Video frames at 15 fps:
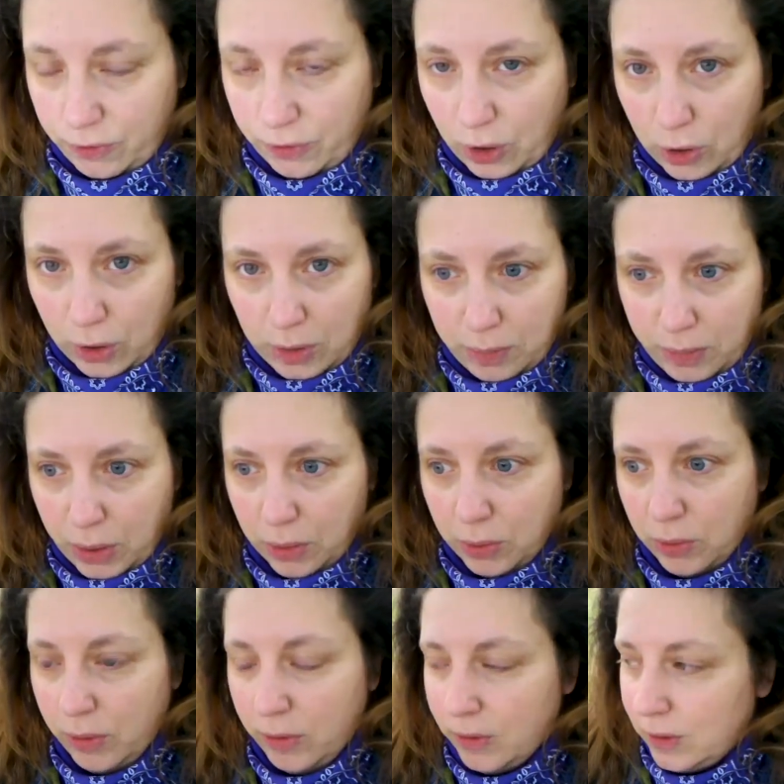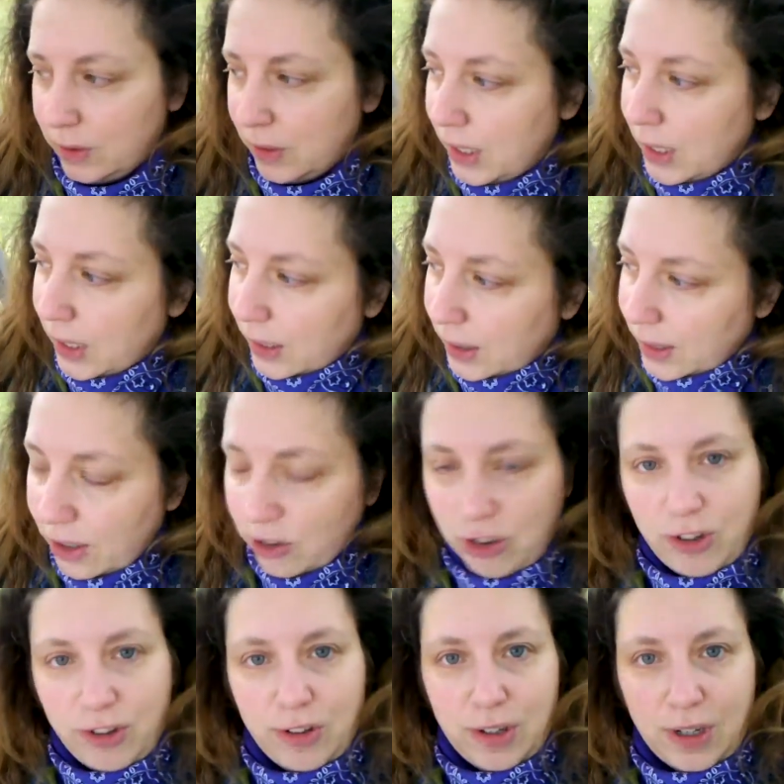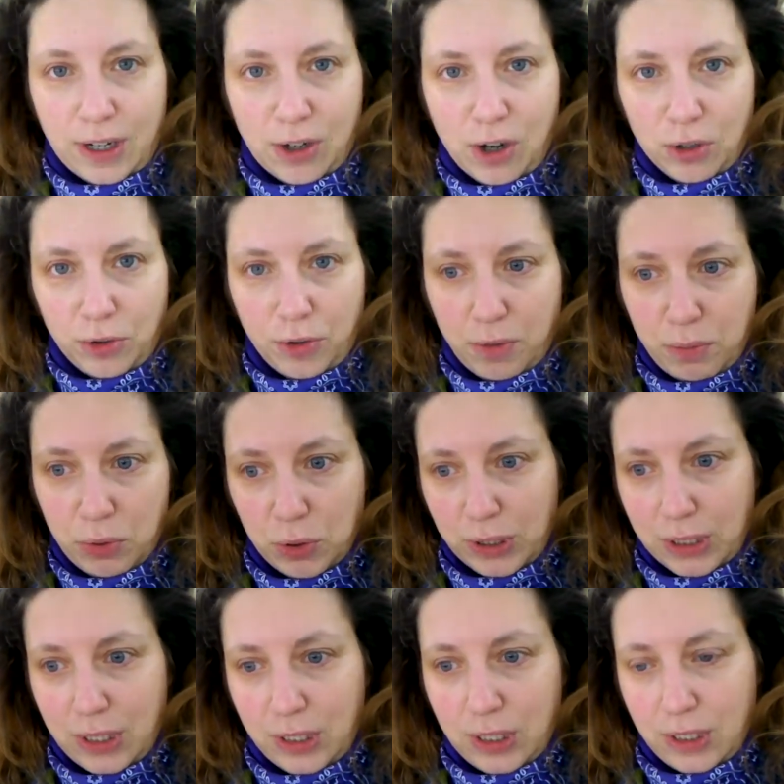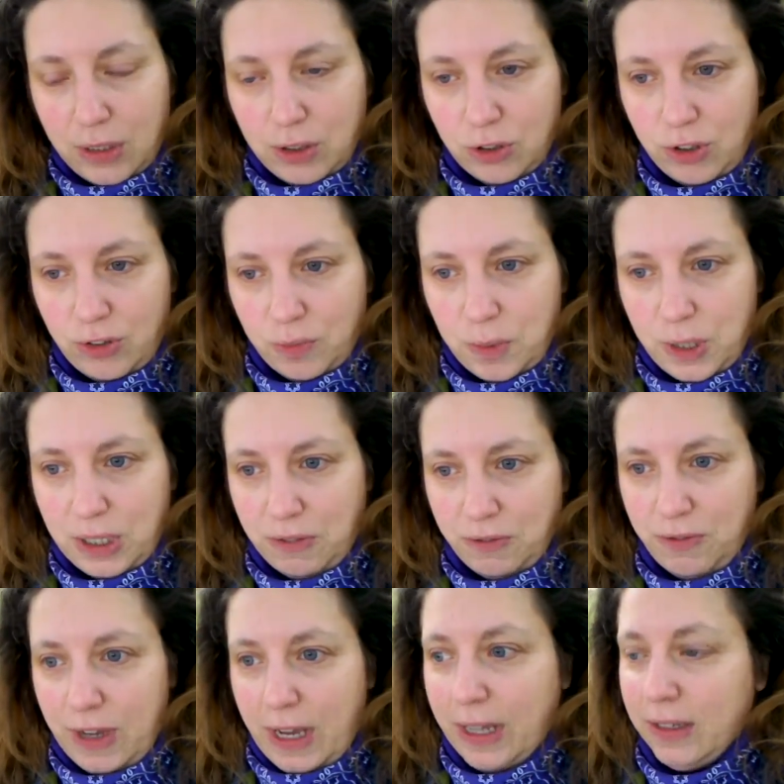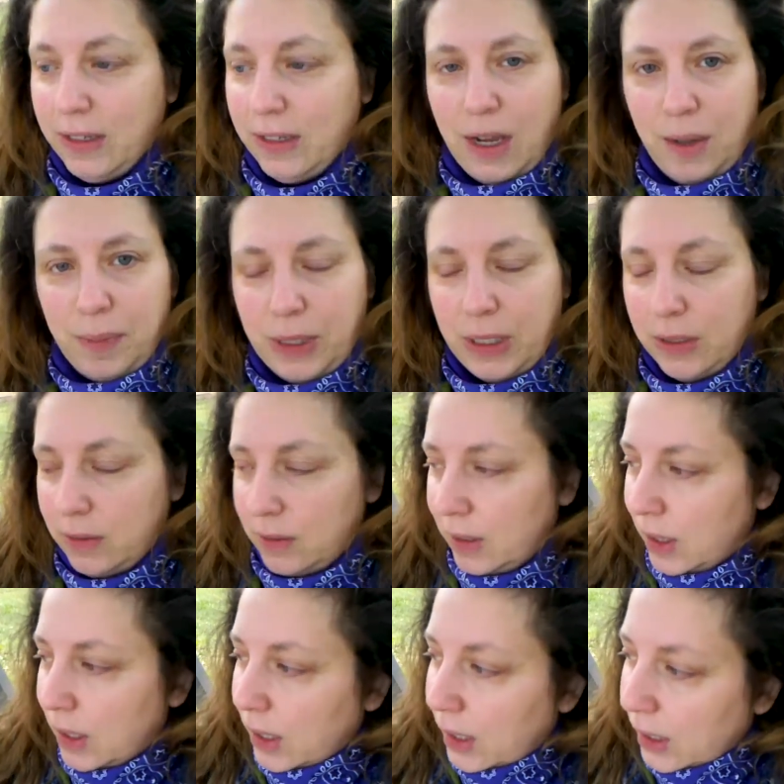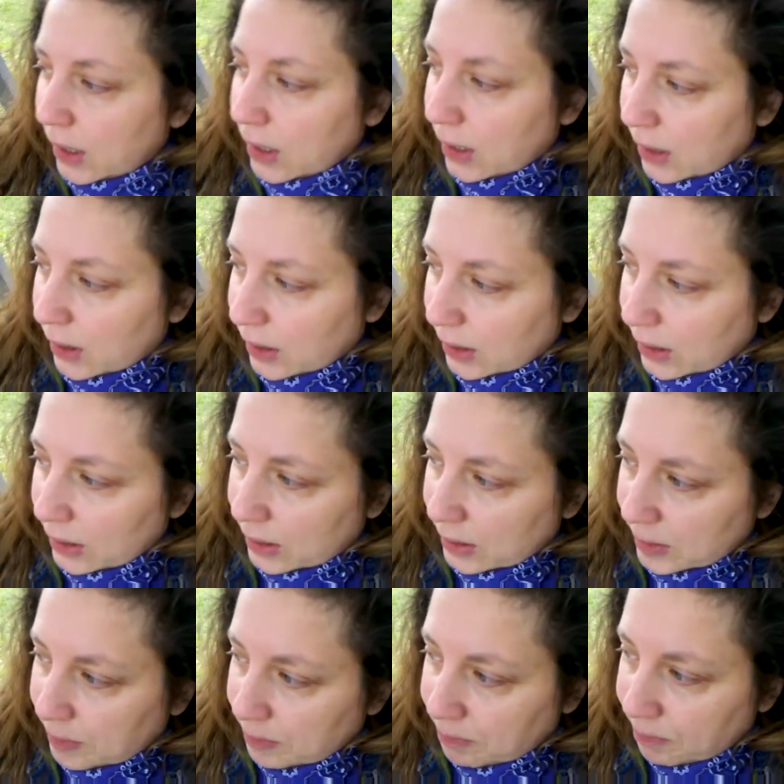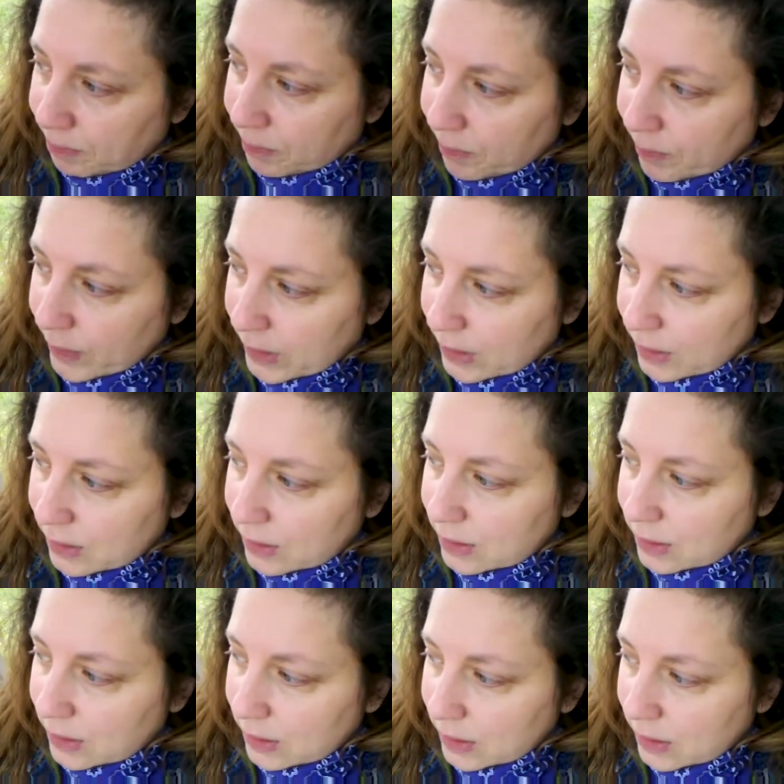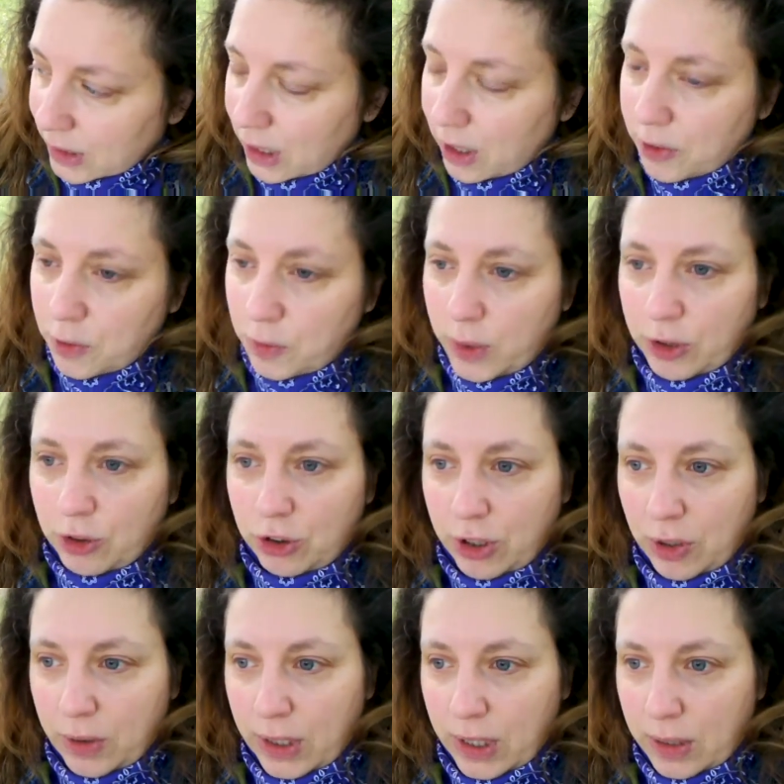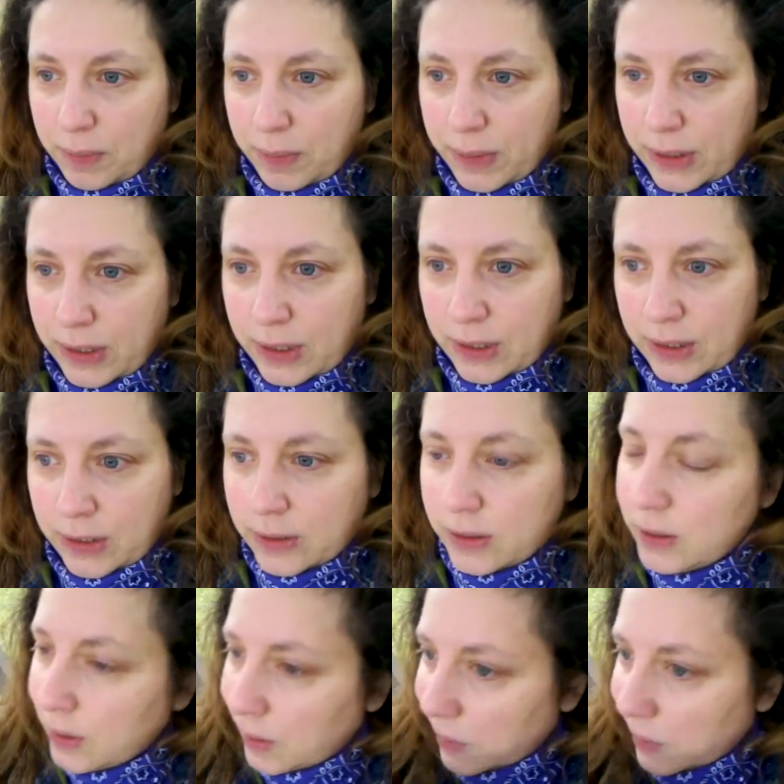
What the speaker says: fur and bones. And now I call her the Buddha kitty because she's big and fat and happy. And um, the other one showed up, I